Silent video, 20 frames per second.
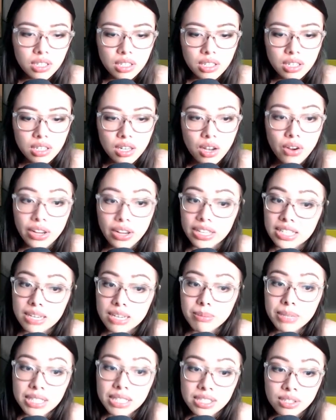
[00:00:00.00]
Okay,
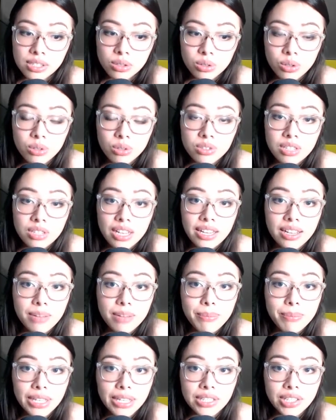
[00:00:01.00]
Timmy still looks like
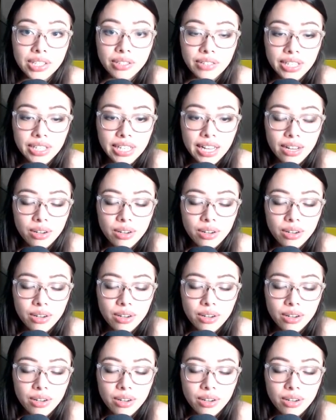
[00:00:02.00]
amazing right now.